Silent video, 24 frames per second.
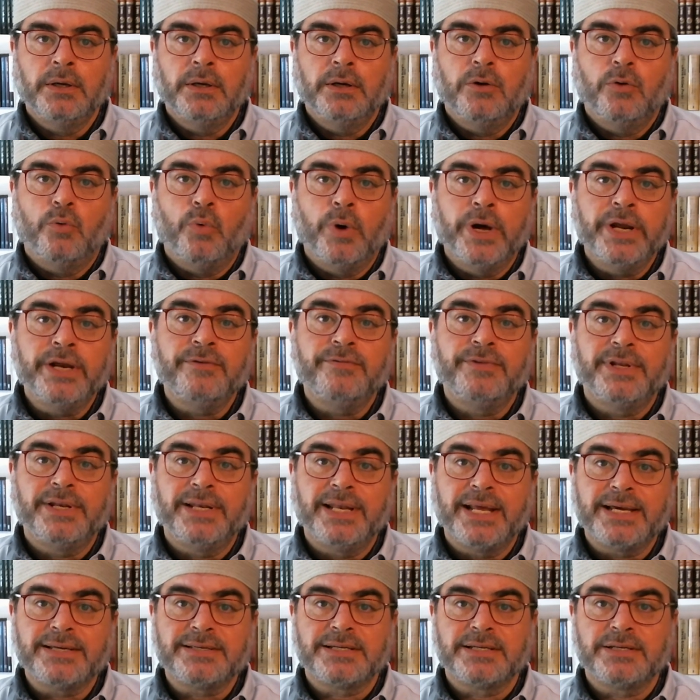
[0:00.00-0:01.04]
One of the
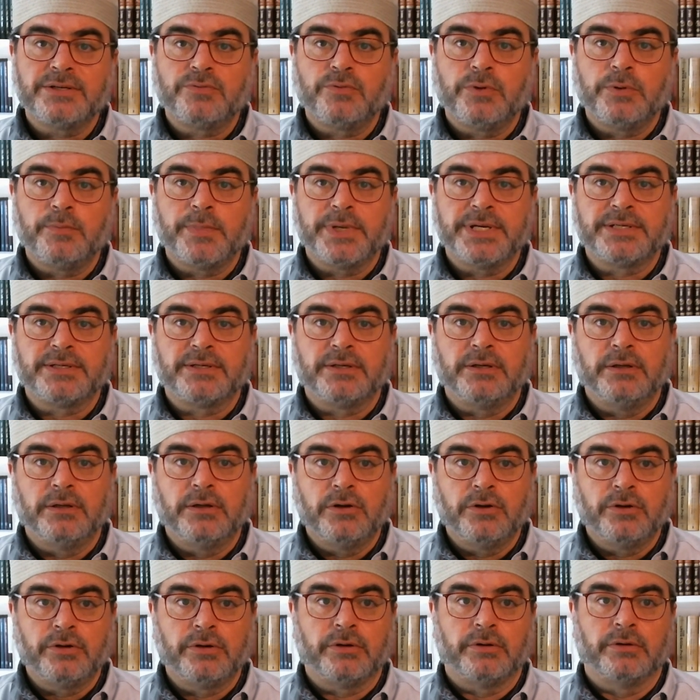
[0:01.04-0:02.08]
lessons we must
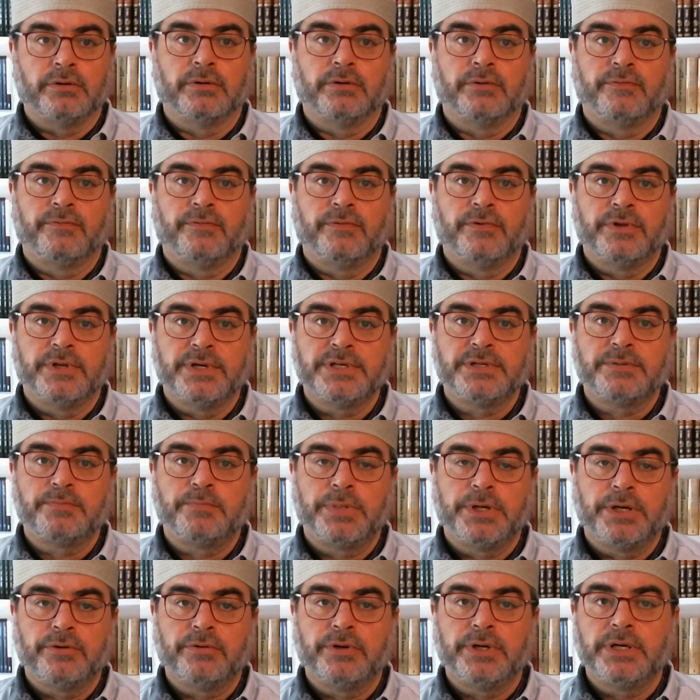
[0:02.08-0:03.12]
learn for this
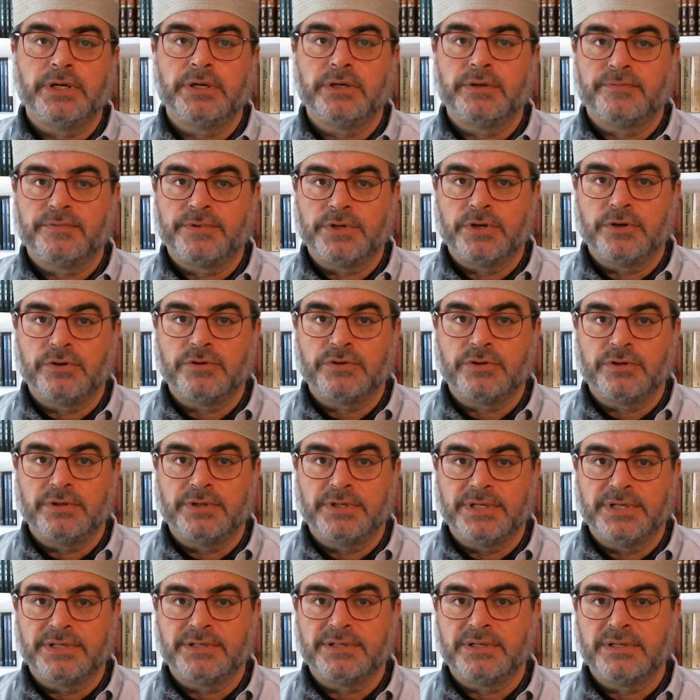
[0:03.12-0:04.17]
period of social
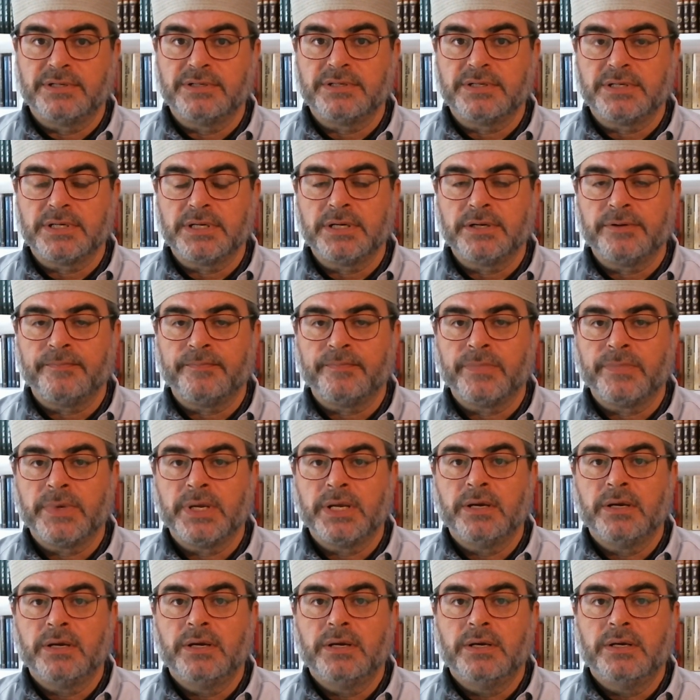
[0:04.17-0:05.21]
distancing
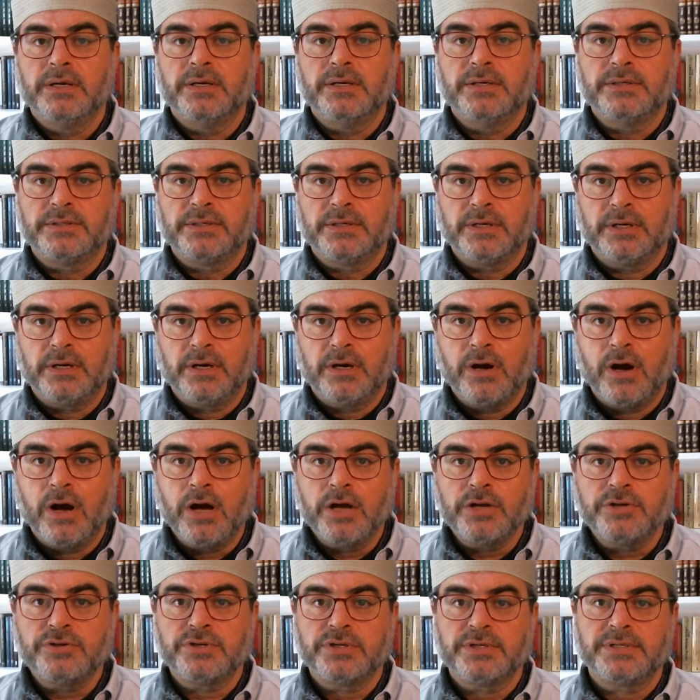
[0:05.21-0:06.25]
is to
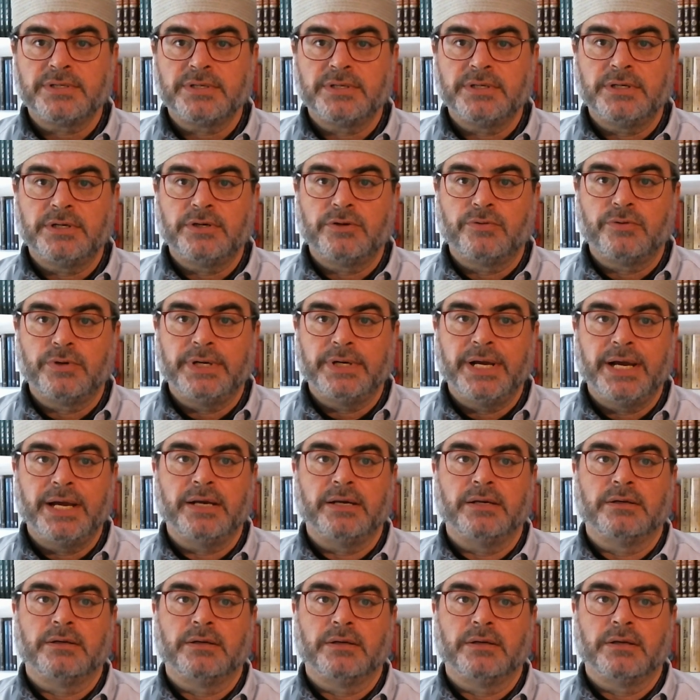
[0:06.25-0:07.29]
consciously
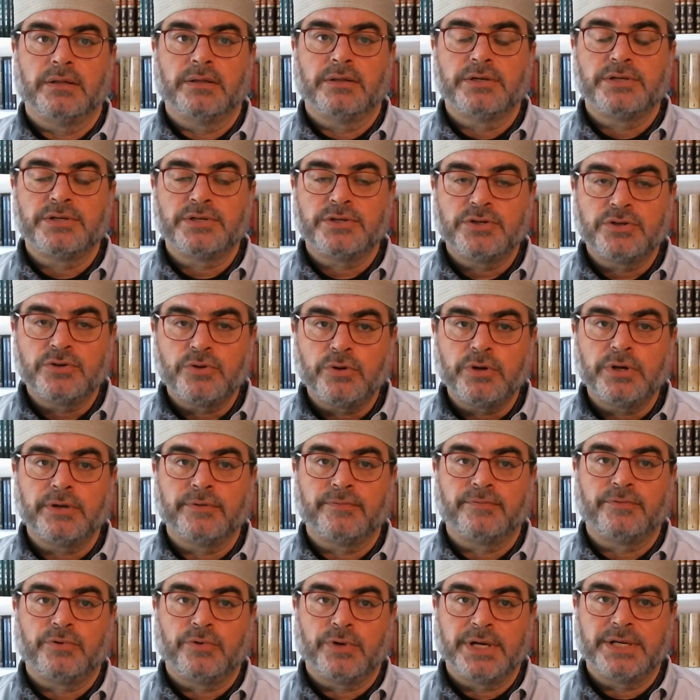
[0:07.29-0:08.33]
create the sort of
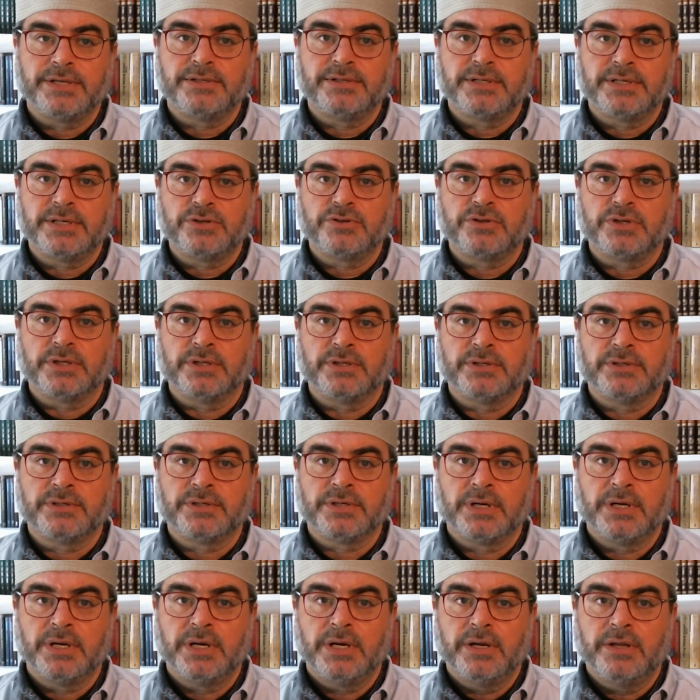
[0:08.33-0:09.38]
transitions
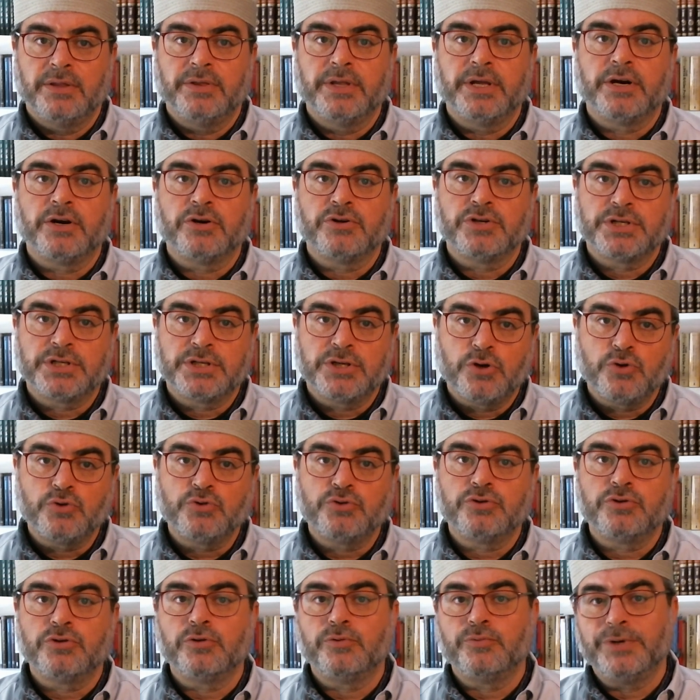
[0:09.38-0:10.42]
that our
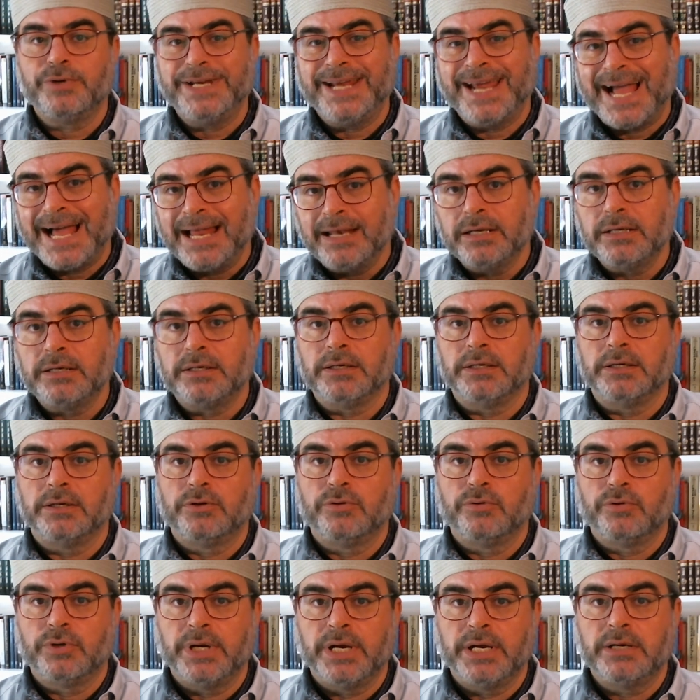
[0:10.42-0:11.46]
social reality
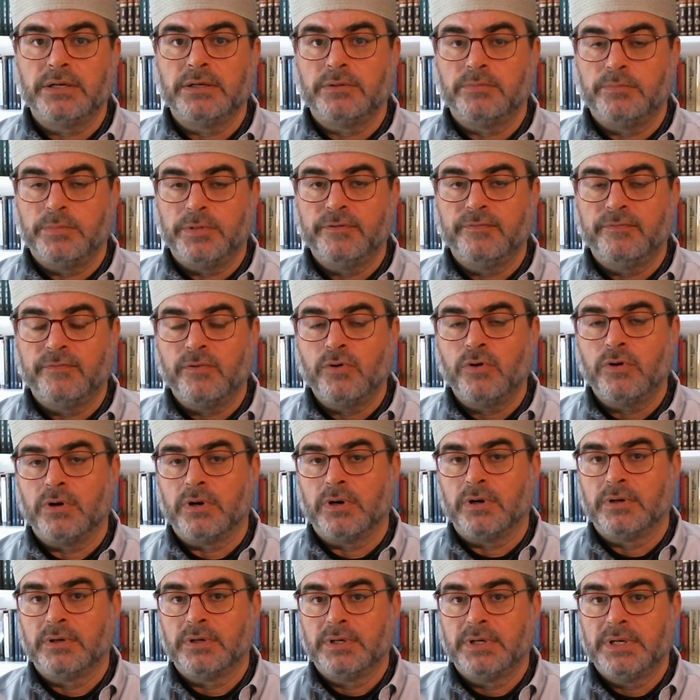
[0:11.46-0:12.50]
created before,
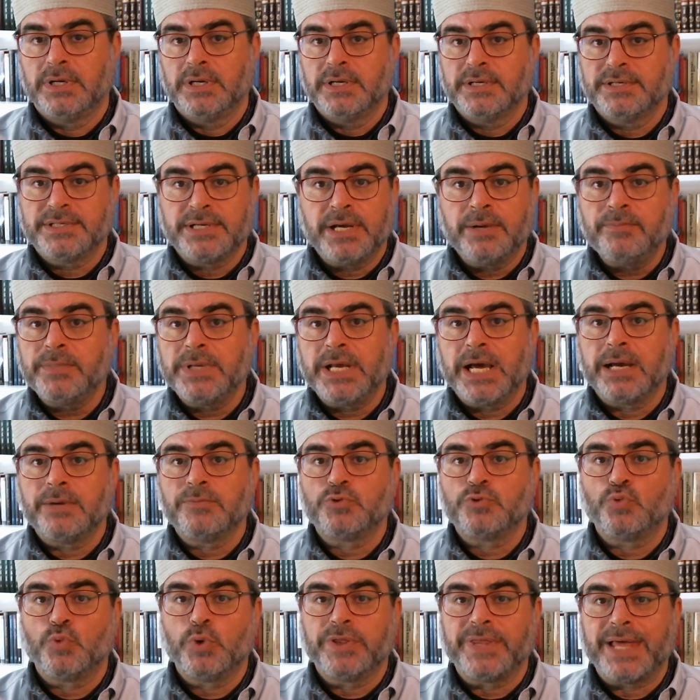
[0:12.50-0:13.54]
sometimes
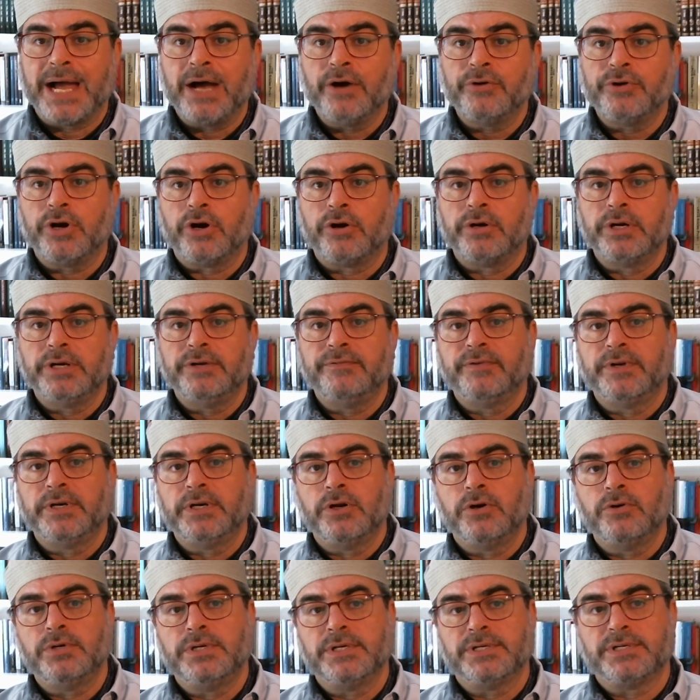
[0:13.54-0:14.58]
without our even
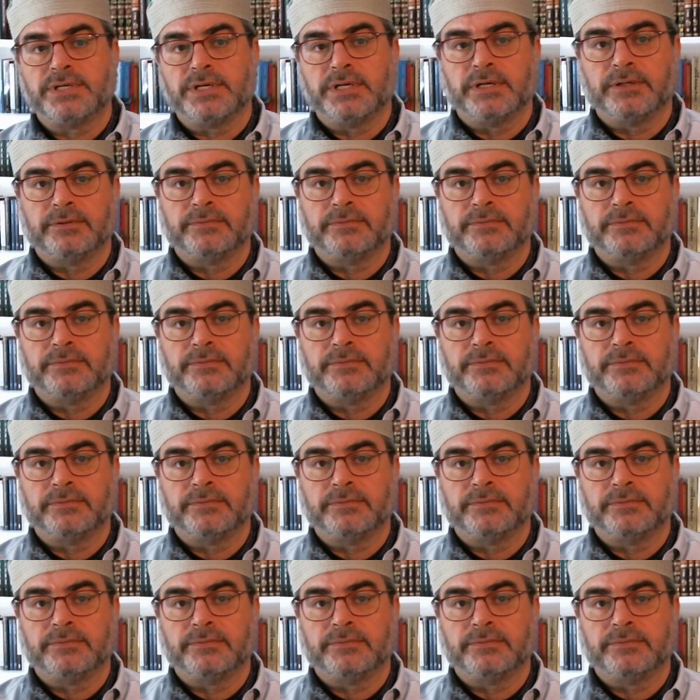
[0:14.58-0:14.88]
noticing.